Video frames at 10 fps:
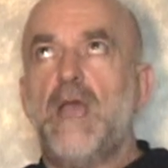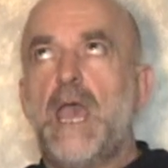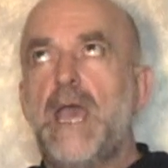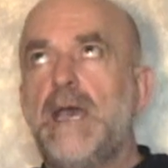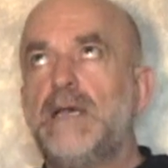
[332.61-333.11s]

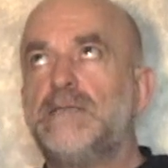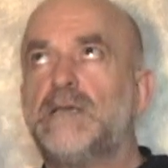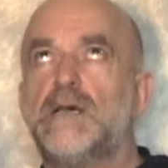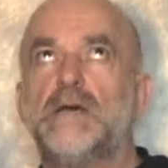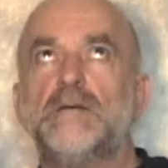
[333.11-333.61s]
hand
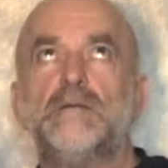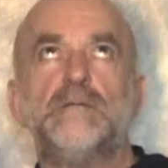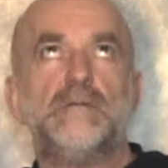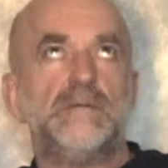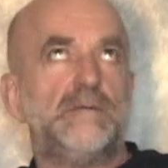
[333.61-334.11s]

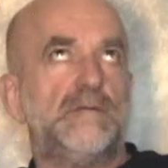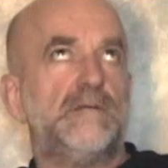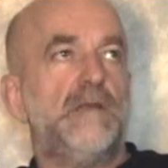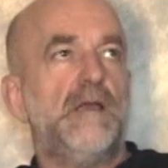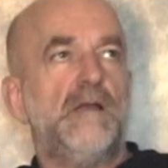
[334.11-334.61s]
down,